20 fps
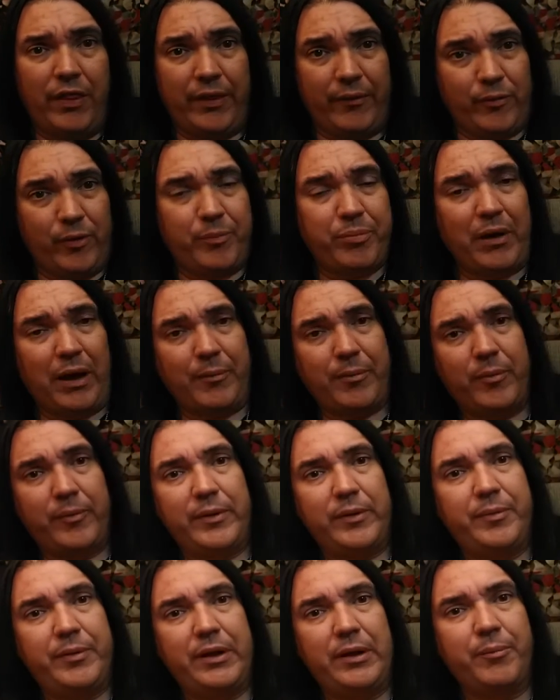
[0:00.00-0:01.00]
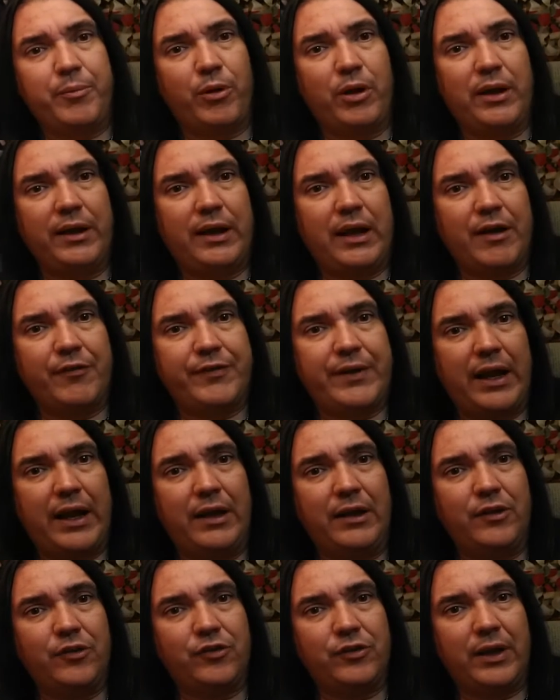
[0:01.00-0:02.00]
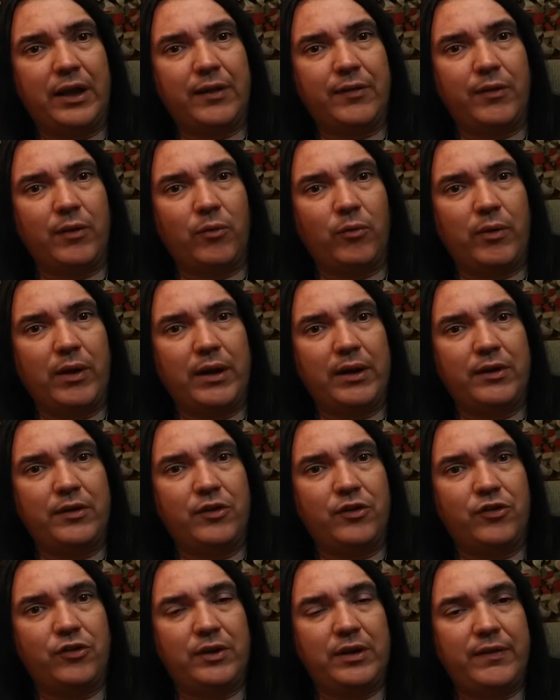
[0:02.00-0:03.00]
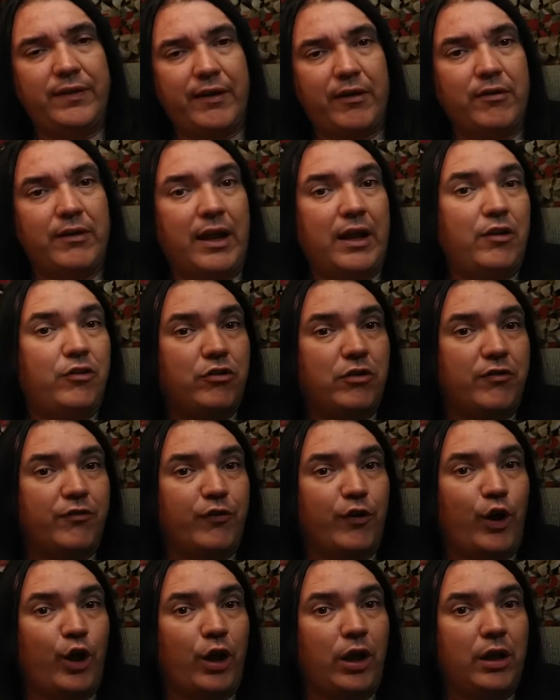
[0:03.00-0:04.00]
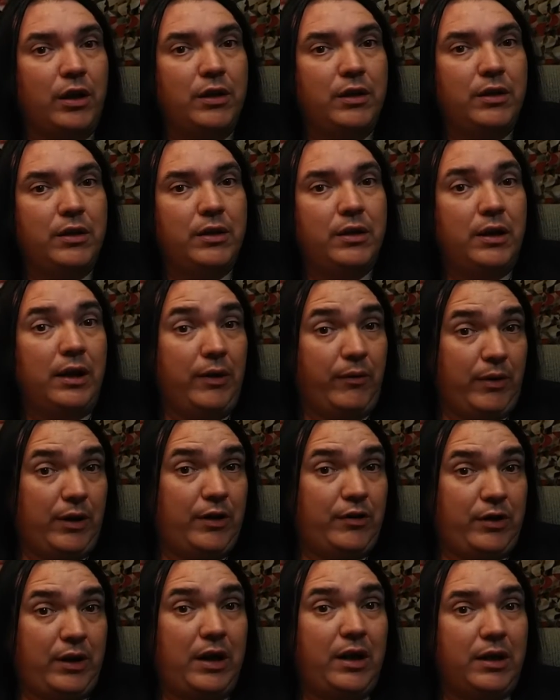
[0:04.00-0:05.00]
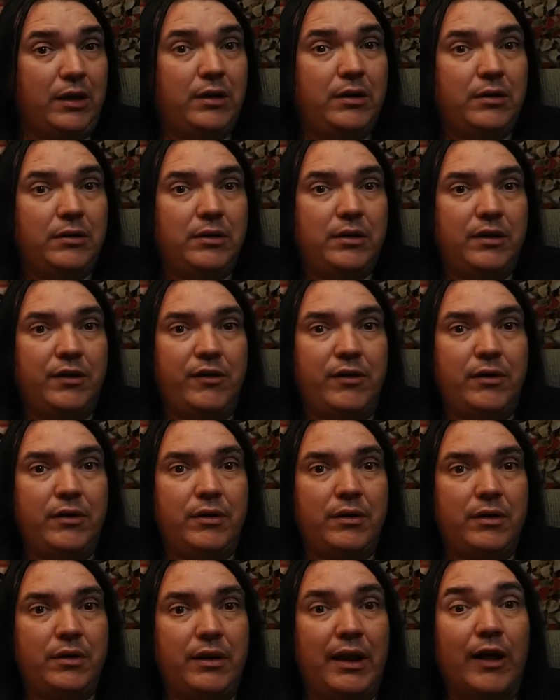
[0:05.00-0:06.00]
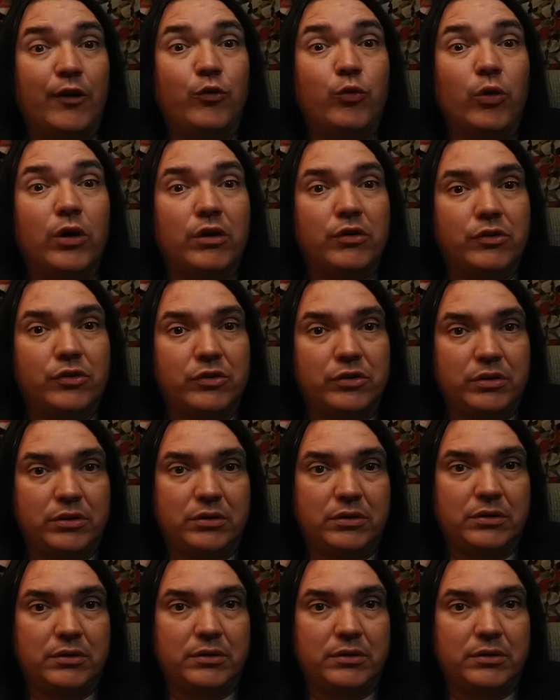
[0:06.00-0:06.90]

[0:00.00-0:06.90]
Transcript: There were probably people in Afghanistan that wanted to see their nation fall. But it did. That's worse.